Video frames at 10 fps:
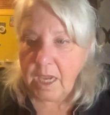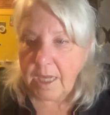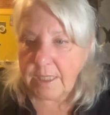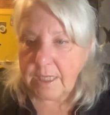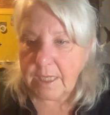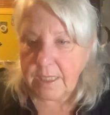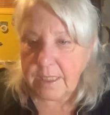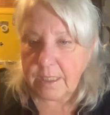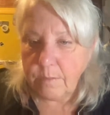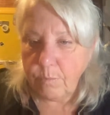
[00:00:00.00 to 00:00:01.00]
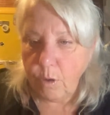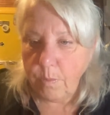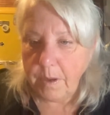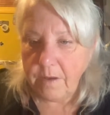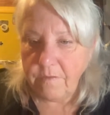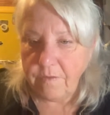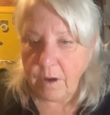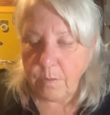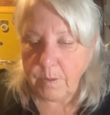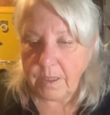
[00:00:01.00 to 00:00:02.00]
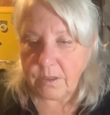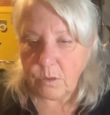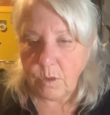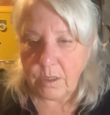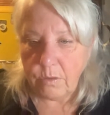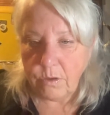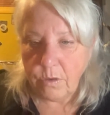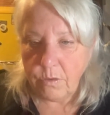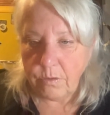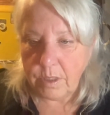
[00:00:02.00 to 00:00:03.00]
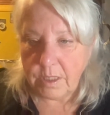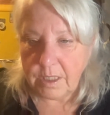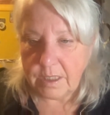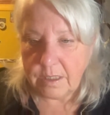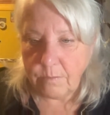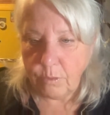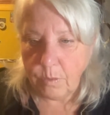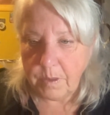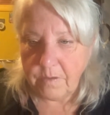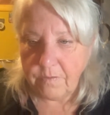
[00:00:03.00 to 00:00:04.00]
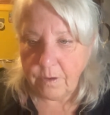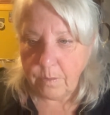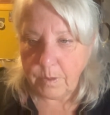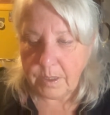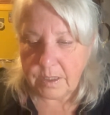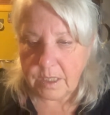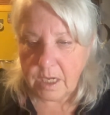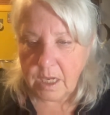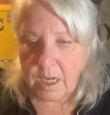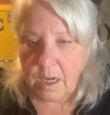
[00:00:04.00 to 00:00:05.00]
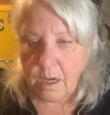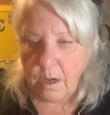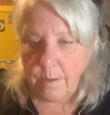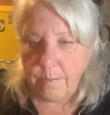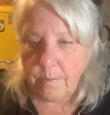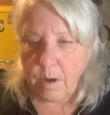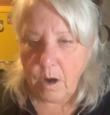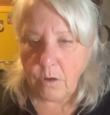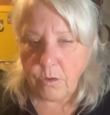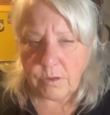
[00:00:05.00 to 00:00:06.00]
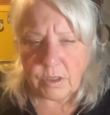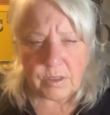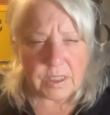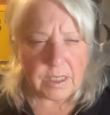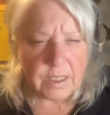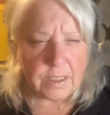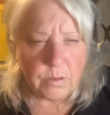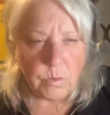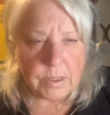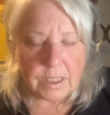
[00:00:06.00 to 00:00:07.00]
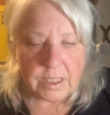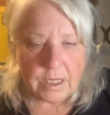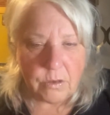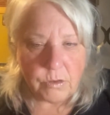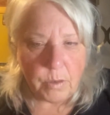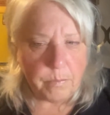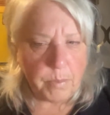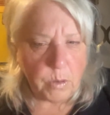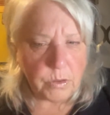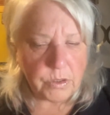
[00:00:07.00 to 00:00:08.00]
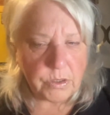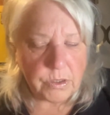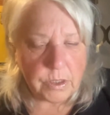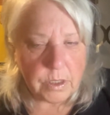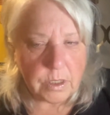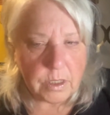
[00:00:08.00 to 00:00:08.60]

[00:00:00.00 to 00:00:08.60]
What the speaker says: A Dickinson propane fireplace. Oh, I don't know a Dickinson propane fireplace. Are those little ones that they use on boats?